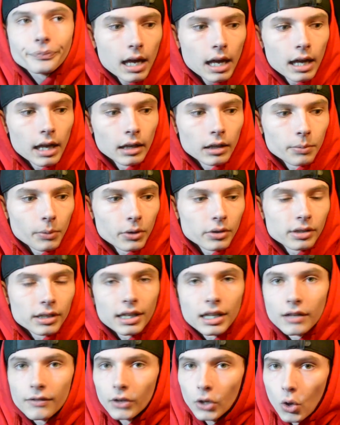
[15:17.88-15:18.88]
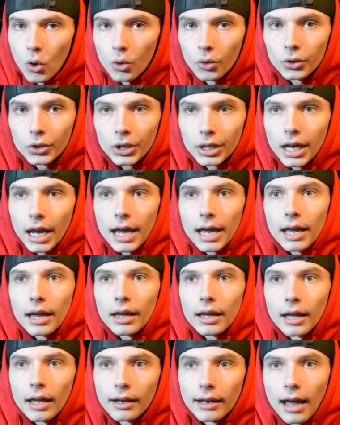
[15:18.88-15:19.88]
It's supposed to get even colder tonight,
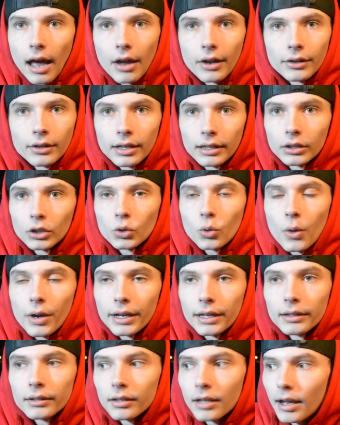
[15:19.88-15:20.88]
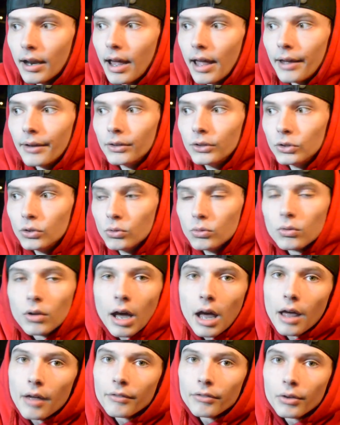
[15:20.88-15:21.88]
and down into like the 20s, and I do
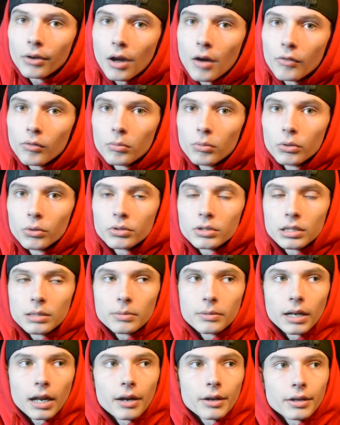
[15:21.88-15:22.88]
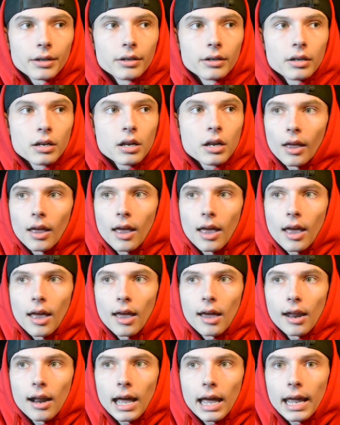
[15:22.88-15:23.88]
not feel comfortable sleeping out here.
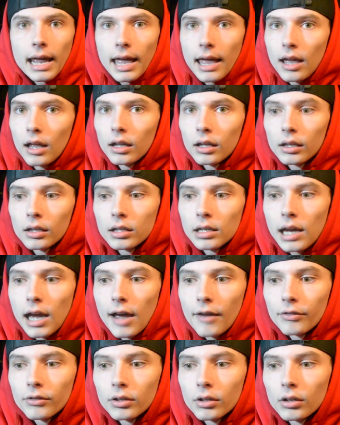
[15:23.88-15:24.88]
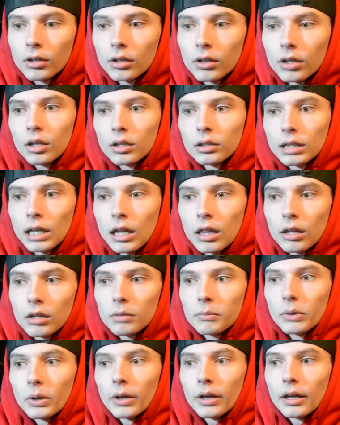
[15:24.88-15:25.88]
And I hate to have to say
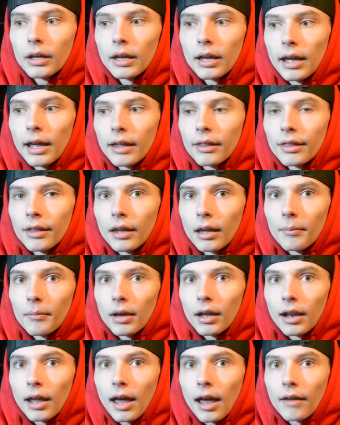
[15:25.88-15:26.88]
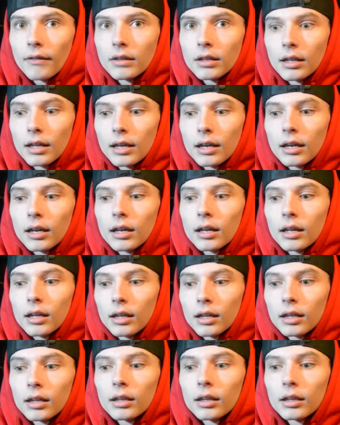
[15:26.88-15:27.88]
this, but I think I'm going to have to, like,
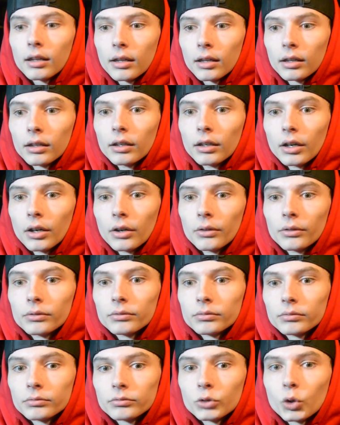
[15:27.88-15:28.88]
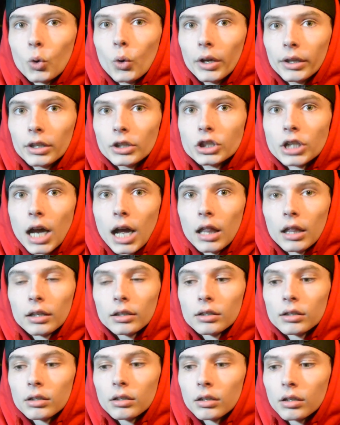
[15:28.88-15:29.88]
you know, quit the challenge.